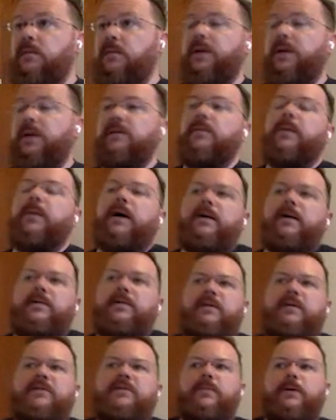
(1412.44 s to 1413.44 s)
when compiled
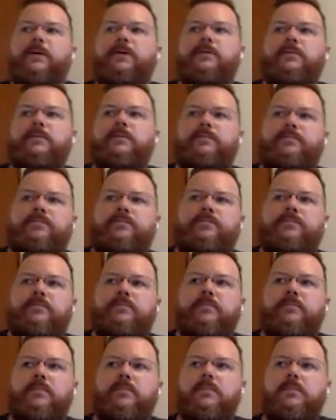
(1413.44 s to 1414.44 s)
in race mode,
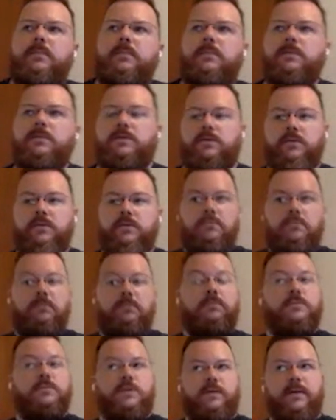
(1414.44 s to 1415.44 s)
to
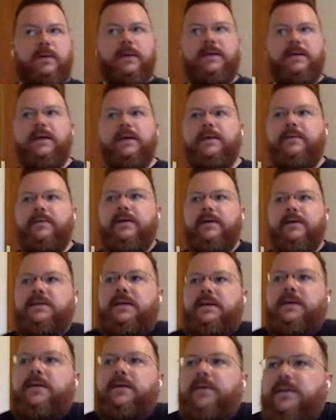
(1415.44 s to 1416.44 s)
generate a data race.
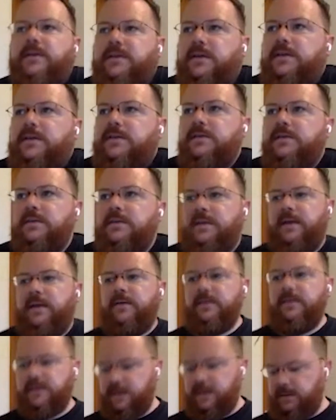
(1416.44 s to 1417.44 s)
And congratulations,
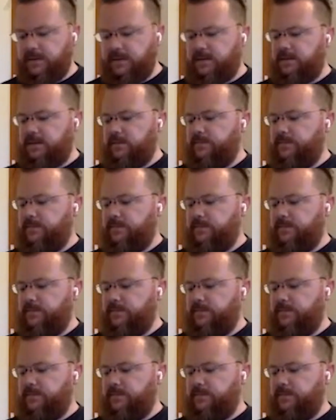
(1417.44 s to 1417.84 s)
there it does.